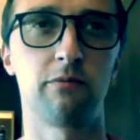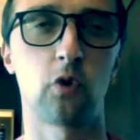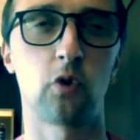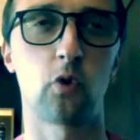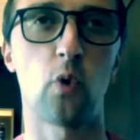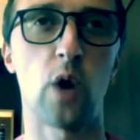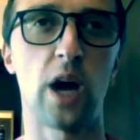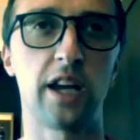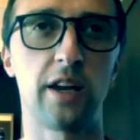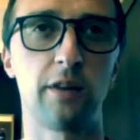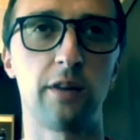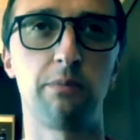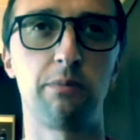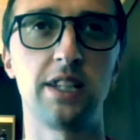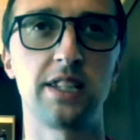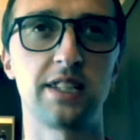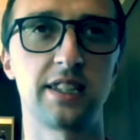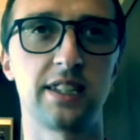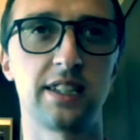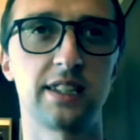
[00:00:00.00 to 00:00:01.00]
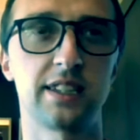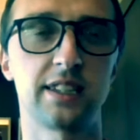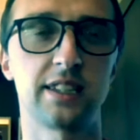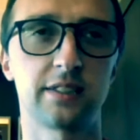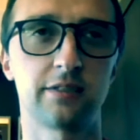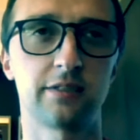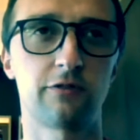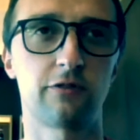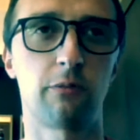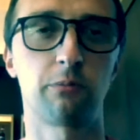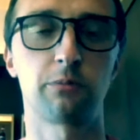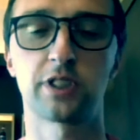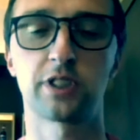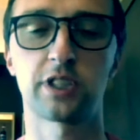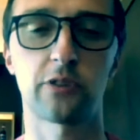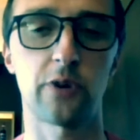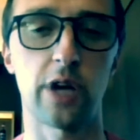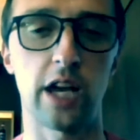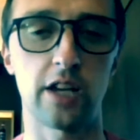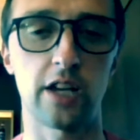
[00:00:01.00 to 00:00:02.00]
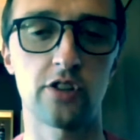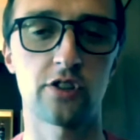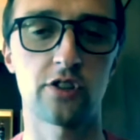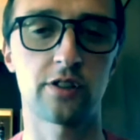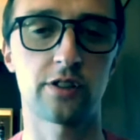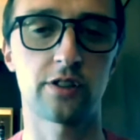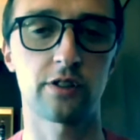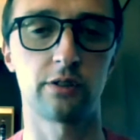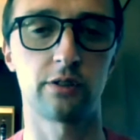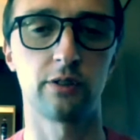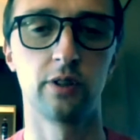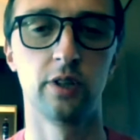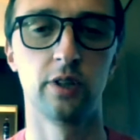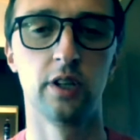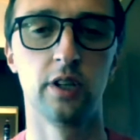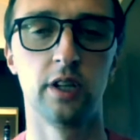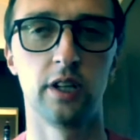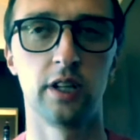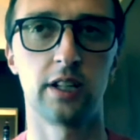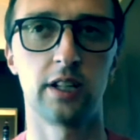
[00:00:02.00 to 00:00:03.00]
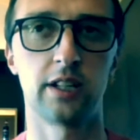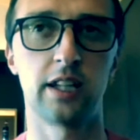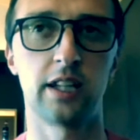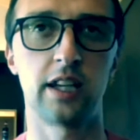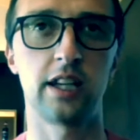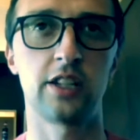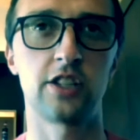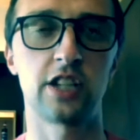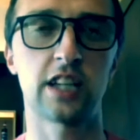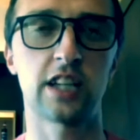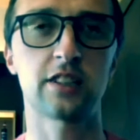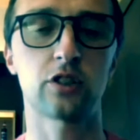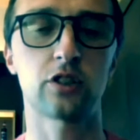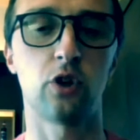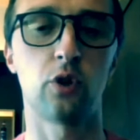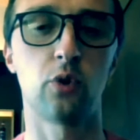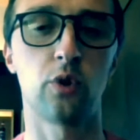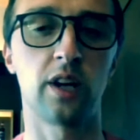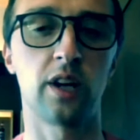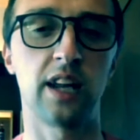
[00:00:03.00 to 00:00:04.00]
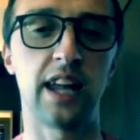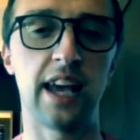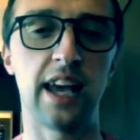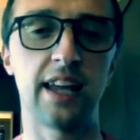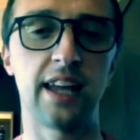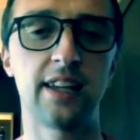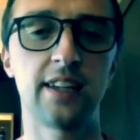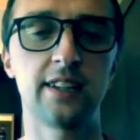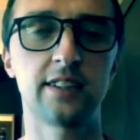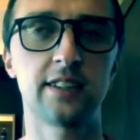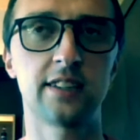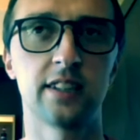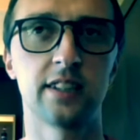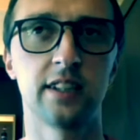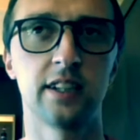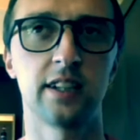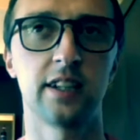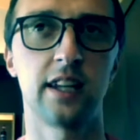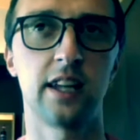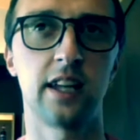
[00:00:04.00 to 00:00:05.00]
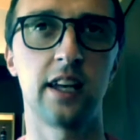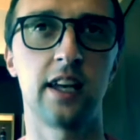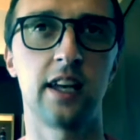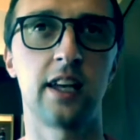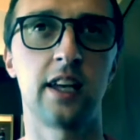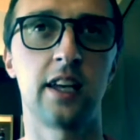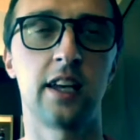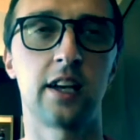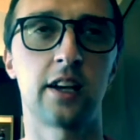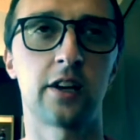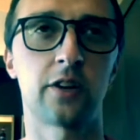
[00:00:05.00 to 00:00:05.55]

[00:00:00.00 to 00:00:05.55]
wine business from scratch. So they just own lands, they